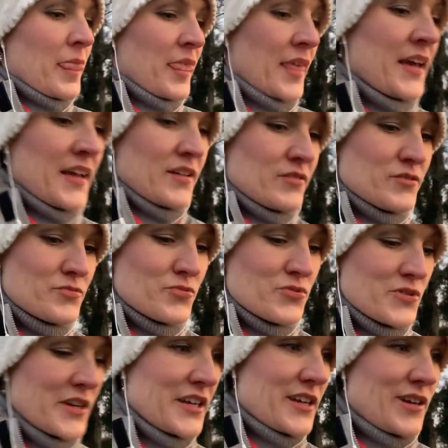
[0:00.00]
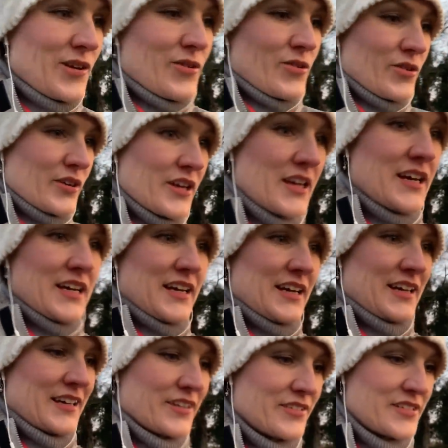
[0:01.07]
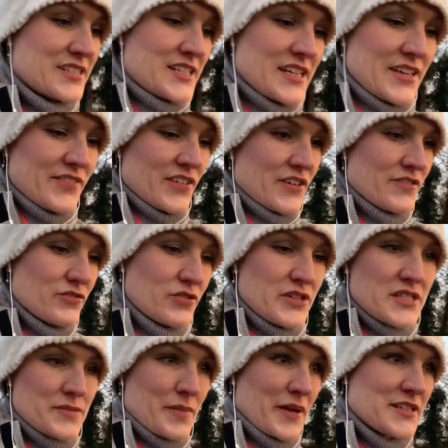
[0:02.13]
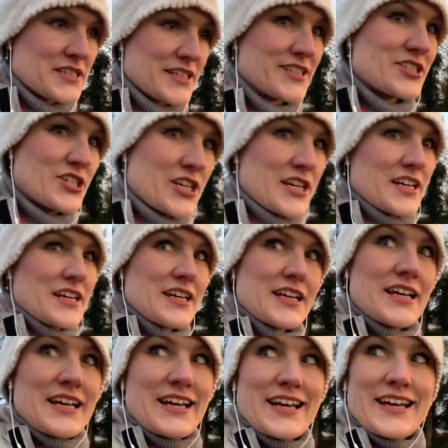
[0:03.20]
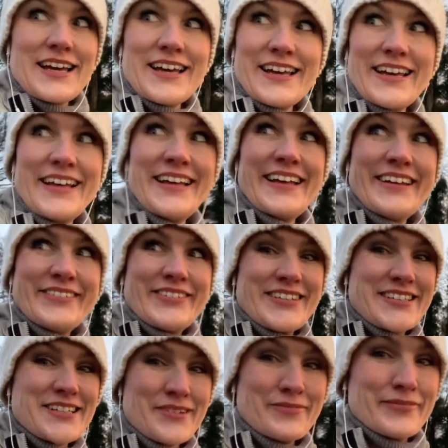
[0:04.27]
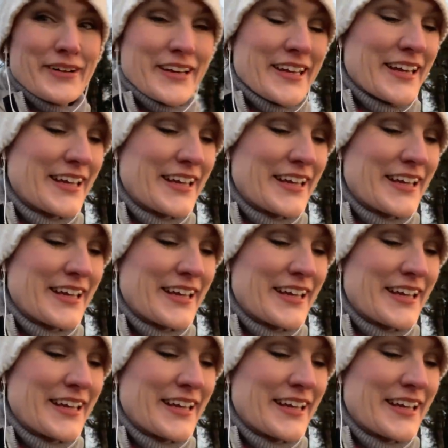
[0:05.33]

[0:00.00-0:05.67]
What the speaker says: And I was walking along and I was leaving a voice message for someone.